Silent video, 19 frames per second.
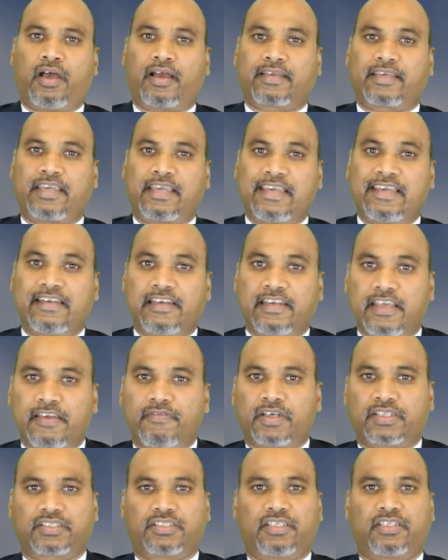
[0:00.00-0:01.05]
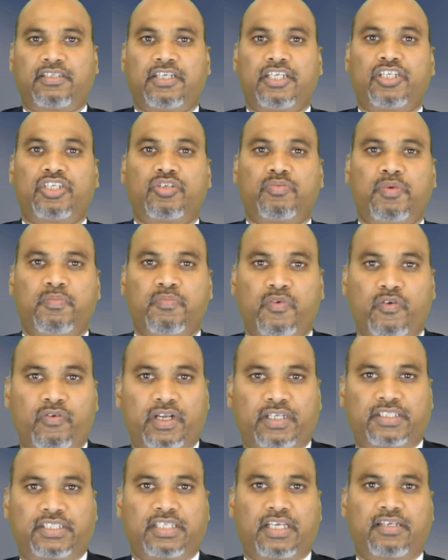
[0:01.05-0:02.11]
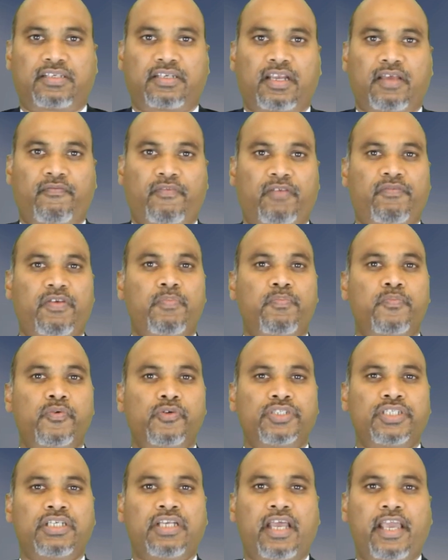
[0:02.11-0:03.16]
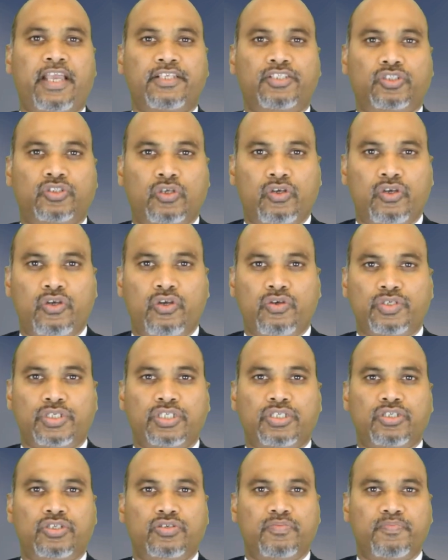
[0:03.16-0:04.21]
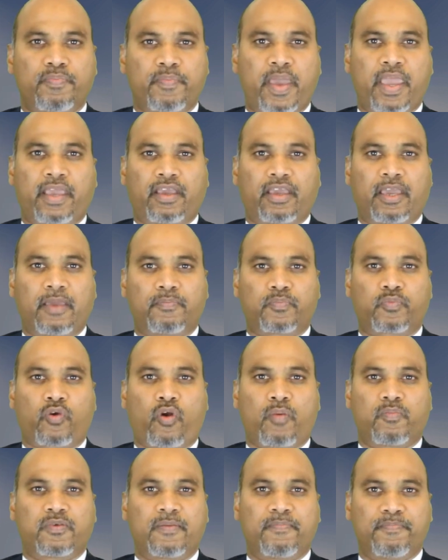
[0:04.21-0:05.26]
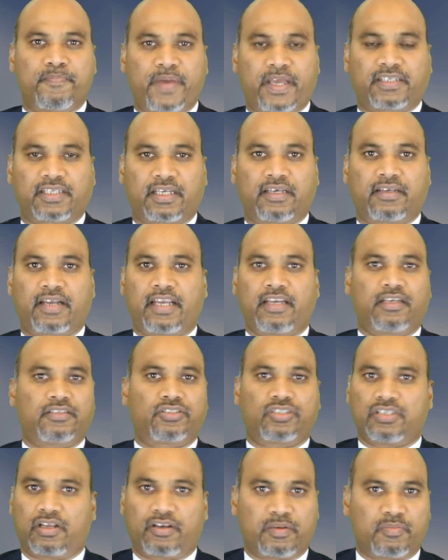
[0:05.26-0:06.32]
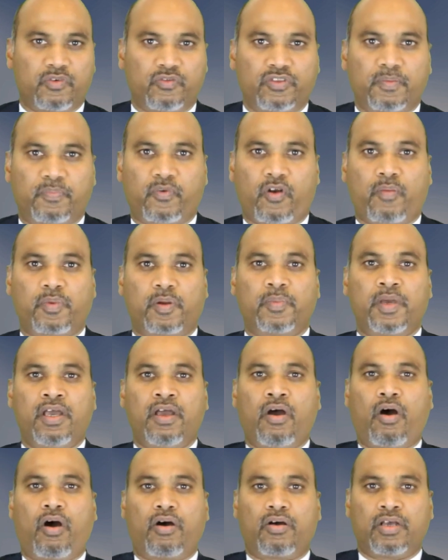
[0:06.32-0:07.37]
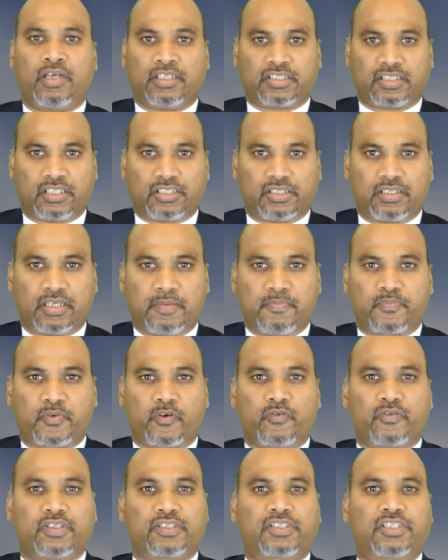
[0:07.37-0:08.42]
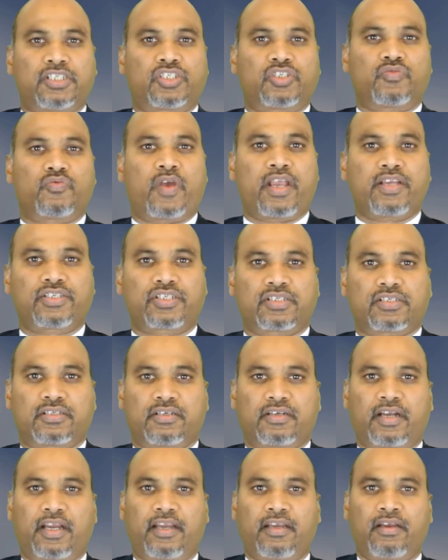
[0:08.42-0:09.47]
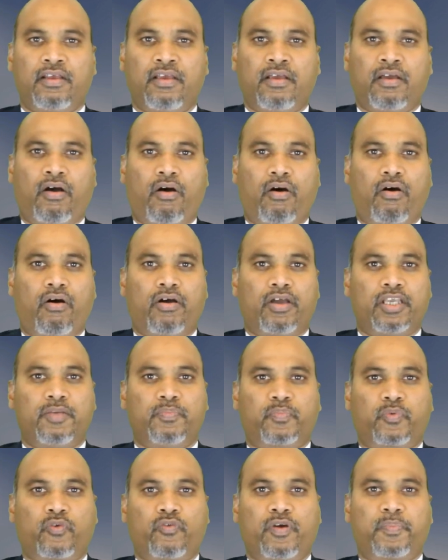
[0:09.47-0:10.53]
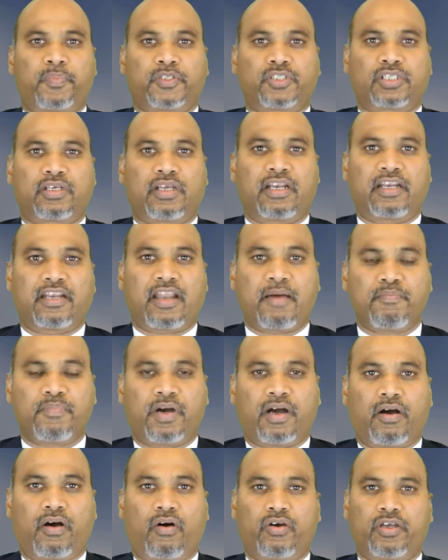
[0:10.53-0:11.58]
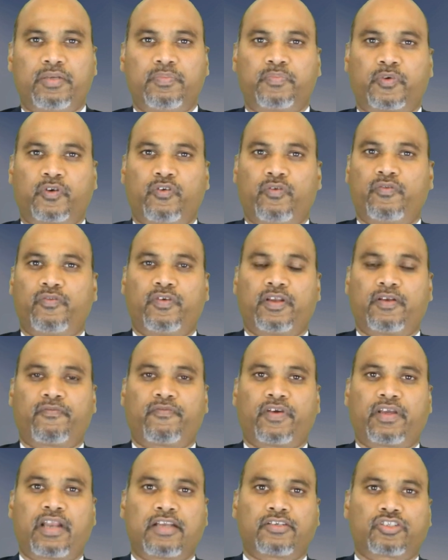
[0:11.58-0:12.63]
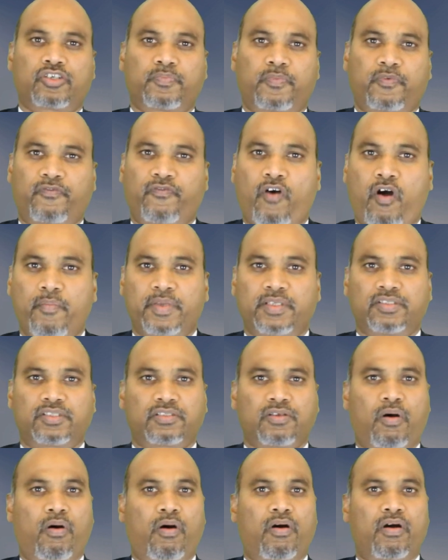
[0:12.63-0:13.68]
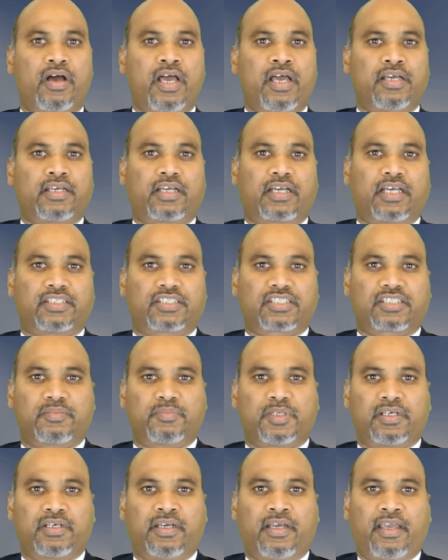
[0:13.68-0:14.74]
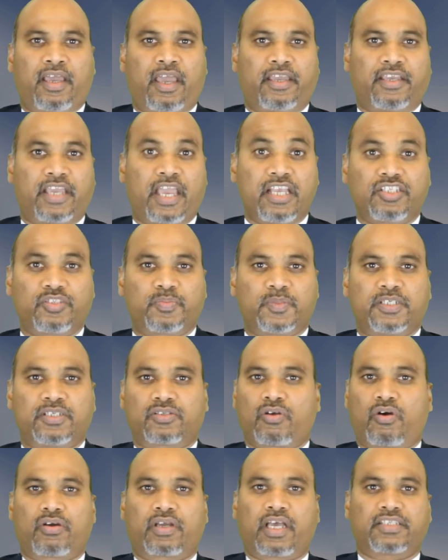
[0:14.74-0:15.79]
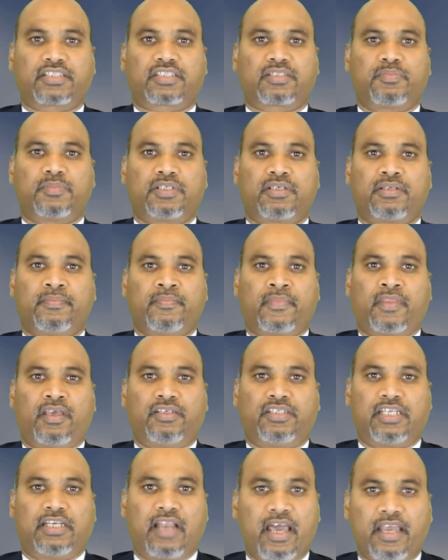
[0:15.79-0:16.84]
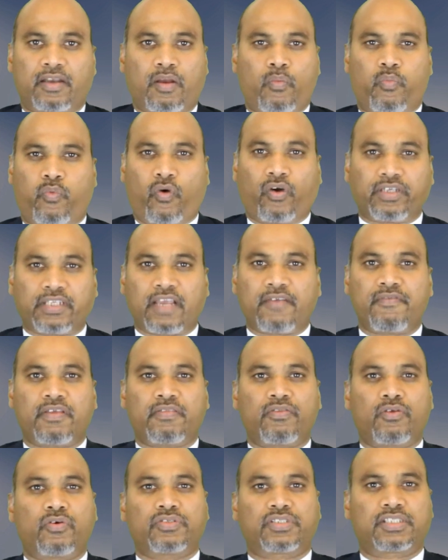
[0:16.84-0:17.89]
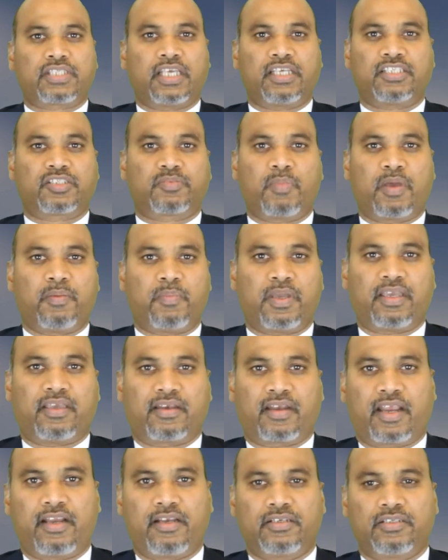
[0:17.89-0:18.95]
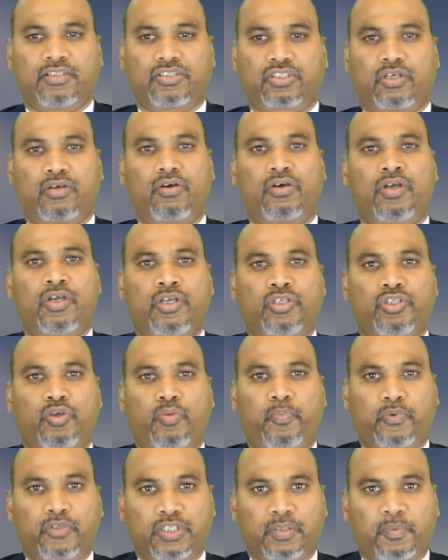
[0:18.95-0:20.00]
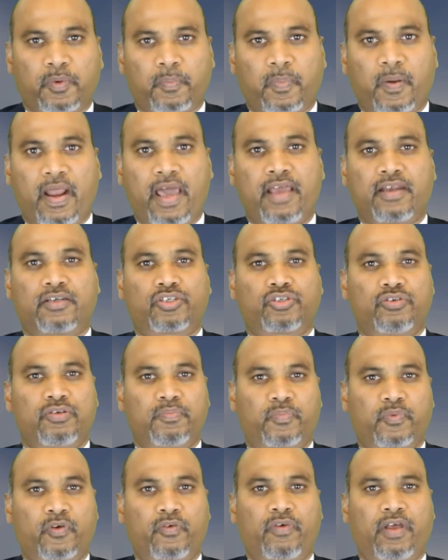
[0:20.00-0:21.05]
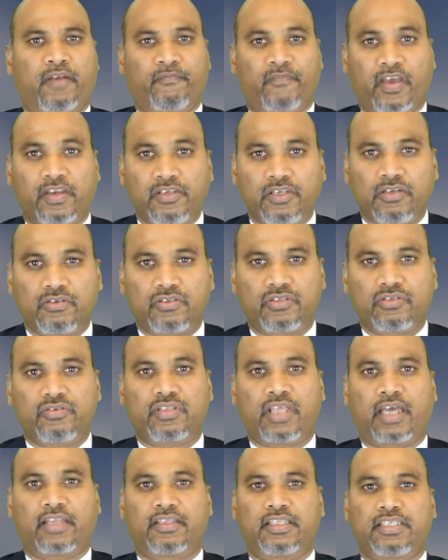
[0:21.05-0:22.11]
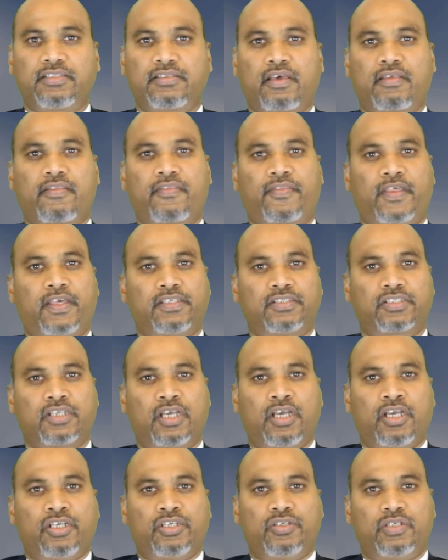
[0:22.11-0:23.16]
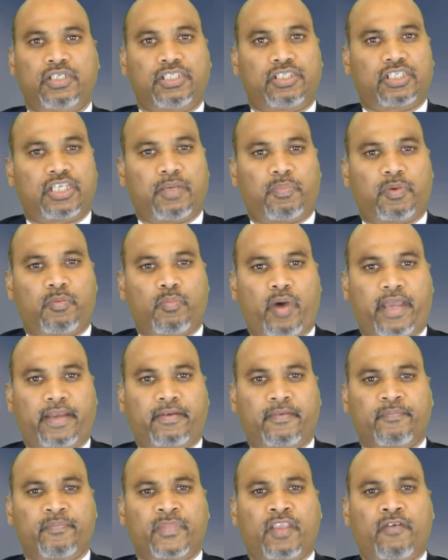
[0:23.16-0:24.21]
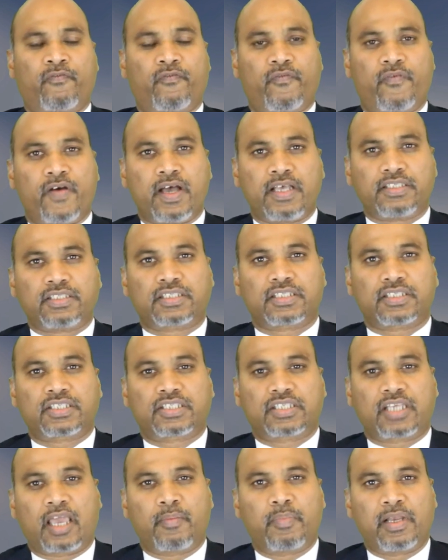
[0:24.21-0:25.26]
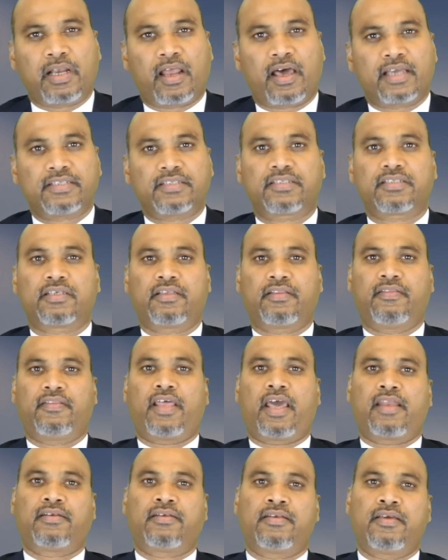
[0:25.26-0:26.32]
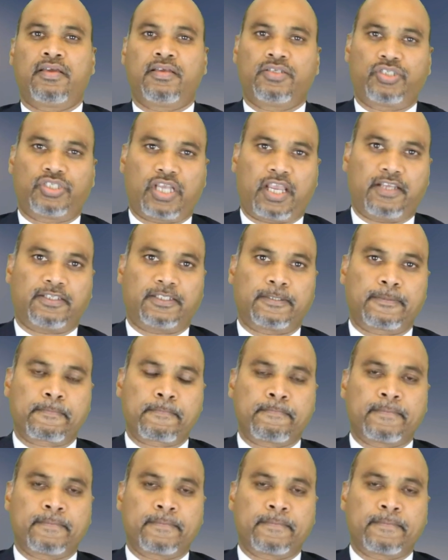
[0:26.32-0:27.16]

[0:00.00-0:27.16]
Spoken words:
key levers that need to be moved, etc., when we put in a solution to make a problem better, right, remove the problem or improve the situation, right, or improve a particular number, or improve financial performance, or customer engagement, or customer delight, or whatever those things may be, right? So you put up a plan to improve, and when you do that, these are the things you need to keep in mind. First, stabilize, then change.